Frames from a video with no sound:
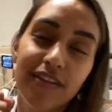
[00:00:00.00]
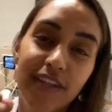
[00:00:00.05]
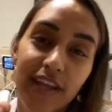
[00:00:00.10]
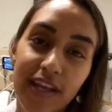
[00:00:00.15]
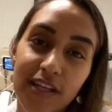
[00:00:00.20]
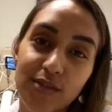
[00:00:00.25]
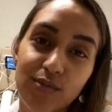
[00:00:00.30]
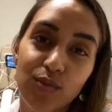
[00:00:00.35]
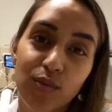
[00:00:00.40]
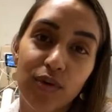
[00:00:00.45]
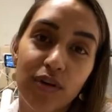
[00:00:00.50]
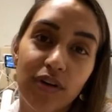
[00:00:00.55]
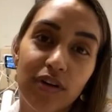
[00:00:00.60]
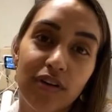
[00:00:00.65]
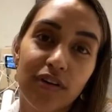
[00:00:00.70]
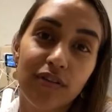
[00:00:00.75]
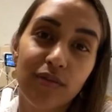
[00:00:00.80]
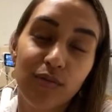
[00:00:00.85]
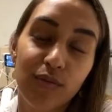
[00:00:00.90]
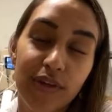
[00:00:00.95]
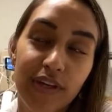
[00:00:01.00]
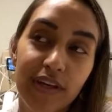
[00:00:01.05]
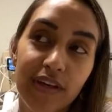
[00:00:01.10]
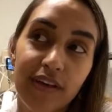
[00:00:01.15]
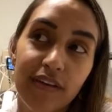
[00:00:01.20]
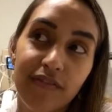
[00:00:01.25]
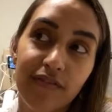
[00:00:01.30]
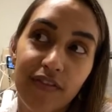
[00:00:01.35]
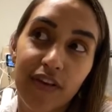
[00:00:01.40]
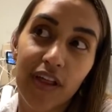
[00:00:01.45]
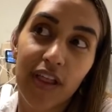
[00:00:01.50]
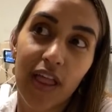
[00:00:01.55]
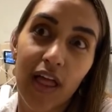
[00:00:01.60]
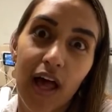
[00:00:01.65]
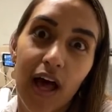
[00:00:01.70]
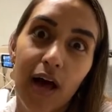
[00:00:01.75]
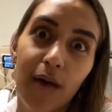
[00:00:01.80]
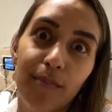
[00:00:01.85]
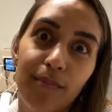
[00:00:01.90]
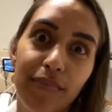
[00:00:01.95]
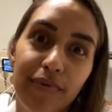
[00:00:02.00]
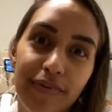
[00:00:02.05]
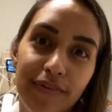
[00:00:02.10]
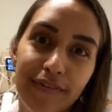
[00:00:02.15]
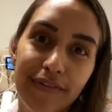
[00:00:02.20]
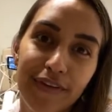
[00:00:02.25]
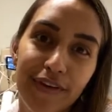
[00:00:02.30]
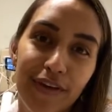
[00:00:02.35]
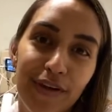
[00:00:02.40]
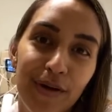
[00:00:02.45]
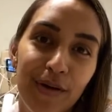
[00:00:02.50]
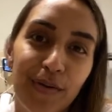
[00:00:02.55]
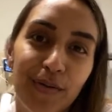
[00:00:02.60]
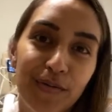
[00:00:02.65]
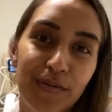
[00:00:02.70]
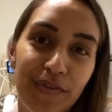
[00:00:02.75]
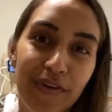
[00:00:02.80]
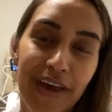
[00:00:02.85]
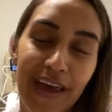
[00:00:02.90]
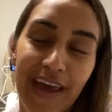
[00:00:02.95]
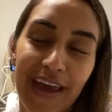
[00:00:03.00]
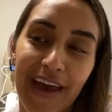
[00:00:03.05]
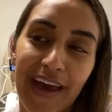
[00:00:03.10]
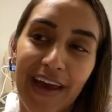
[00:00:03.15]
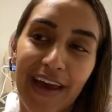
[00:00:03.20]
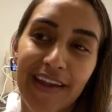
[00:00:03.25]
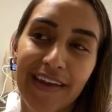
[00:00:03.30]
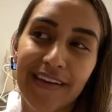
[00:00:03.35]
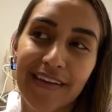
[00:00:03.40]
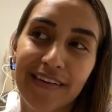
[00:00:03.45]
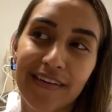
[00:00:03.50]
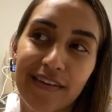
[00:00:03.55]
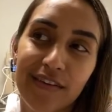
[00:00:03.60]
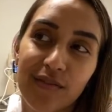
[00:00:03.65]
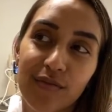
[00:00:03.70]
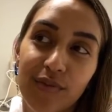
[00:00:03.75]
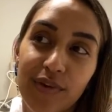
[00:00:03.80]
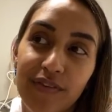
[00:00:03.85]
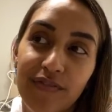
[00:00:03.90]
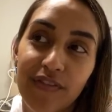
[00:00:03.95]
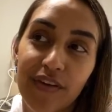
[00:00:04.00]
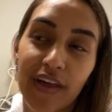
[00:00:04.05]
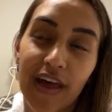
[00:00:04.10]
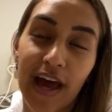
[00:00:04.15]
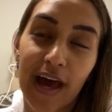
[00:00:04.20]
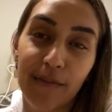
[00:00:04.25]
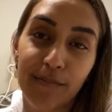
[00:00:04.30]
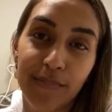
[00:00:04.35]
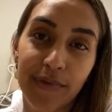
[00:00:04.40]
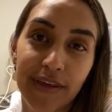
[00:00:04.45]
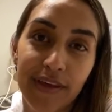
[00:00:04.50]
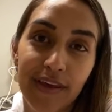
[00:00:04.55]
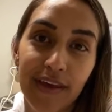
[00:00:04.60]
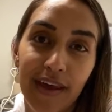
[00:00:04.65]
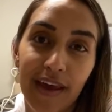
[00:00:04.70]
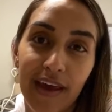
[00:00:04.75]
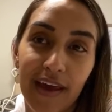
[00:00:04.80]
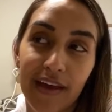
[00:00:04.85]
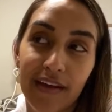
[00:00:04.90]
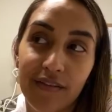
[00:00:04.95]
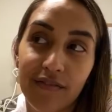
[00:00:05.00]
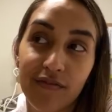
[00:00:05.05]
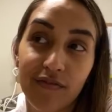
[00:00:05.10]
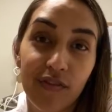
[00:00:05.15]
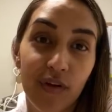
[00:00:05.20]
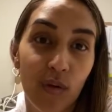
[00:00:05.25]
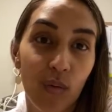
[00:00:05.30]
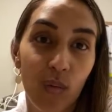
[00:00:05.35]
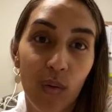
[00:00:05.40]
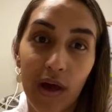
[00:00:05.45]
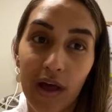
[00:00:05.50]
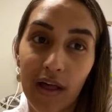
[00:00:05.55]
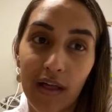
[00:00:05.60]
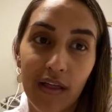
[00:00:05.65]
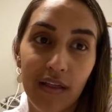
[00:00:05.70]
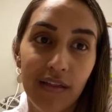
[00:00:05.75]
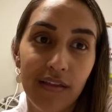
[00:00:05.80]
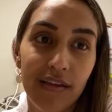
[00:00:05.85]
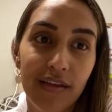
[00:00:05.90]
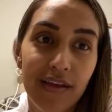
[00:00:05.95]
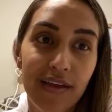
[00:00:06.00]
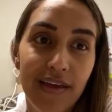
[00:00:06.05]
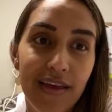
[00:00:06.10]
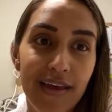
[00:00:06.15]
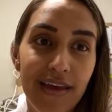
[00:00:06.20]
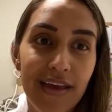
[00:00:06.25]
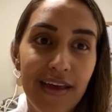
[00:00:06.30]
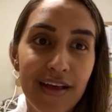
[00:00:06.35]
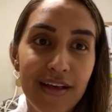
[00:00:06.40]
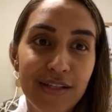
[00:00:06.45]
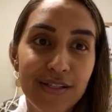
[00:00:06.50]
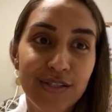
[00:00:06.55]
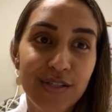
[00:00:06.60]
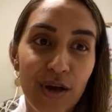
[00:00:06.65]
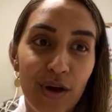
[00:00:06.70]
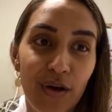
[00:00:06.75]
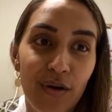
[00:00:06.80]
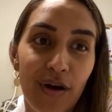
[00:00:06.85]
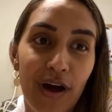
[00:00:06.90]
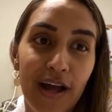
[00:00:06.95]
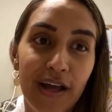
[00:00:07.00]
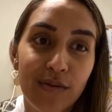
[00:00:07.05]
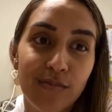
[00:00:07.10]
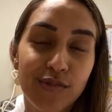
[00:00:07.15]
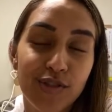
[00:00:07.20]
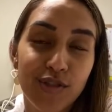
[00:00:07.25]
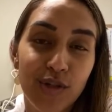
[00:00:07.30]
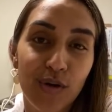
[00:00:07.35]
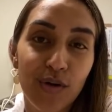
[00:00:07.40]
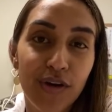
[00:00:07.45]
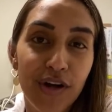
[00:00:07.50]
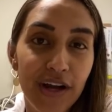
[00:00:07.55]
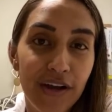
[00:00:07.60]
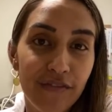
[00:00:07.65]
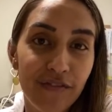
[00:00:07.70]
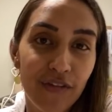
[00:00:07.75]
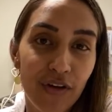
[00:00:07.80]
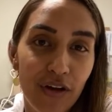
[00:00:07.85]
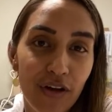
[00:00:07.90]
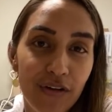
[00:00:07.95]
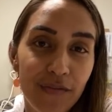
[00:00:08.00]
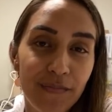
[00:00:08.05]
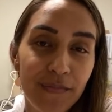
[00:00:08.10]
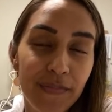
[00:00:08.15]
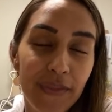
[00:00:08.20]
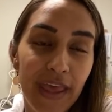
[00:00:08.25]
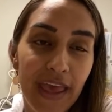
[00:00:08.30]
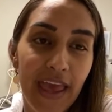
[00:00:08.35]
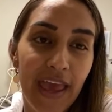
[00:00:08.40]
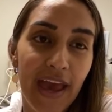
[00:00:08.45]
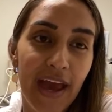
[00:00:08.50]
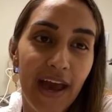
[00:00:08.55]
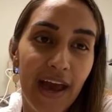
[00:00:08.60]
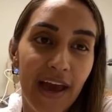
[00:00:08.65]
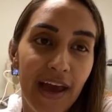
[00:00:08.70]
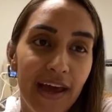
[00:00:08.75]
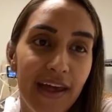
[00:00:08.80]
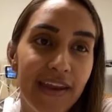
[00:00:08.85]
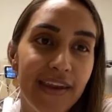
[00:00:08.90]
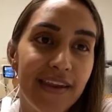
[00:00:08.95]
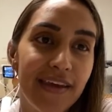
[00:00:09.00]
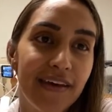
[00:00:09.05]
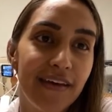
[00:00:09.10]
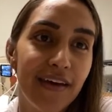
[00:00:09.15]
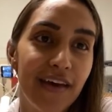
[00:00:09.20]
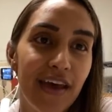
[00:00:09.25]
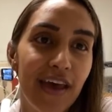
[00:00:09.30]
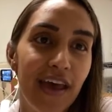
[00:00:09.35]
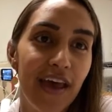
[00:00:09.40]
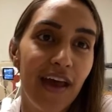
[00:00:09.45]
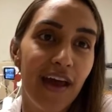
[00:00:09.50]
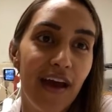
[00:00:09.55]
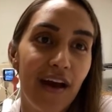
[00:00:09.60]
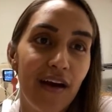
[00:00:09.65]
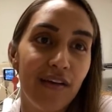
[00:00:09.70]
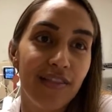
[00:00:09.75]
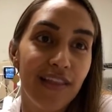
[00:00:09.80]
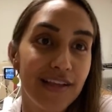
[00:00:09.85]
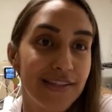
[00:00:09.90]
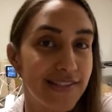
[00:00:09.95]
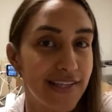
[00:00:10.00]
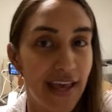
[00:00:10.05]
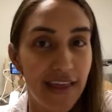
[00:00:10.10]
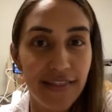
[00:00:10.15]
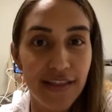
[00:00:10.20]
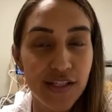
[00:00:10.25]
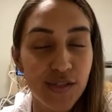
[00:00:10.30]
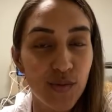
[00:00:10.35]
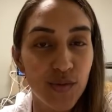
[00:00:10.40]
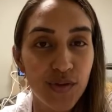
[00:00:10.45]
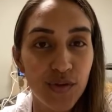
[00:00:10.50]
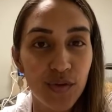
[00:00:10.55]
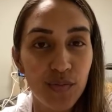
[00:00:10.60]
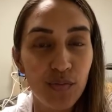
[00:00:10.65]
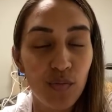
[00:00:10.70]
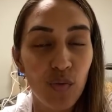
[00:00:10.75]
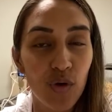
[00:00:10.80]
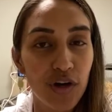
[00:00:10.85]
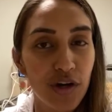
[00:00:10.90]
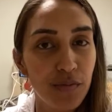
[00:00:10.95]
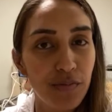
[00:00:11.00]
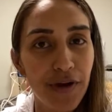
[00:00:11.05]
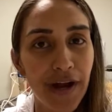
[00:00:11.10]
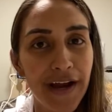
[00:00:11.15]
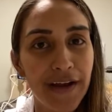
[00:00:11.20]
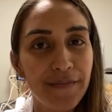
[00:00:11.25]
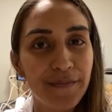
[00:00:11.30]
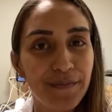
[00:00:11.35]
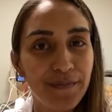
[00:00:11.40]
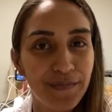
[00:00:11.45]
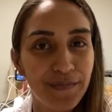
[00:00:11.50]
Love the days where we feel up, you know, and we feel happy and feel well. So I'm so grateful. And Let's end this with a word of prayer.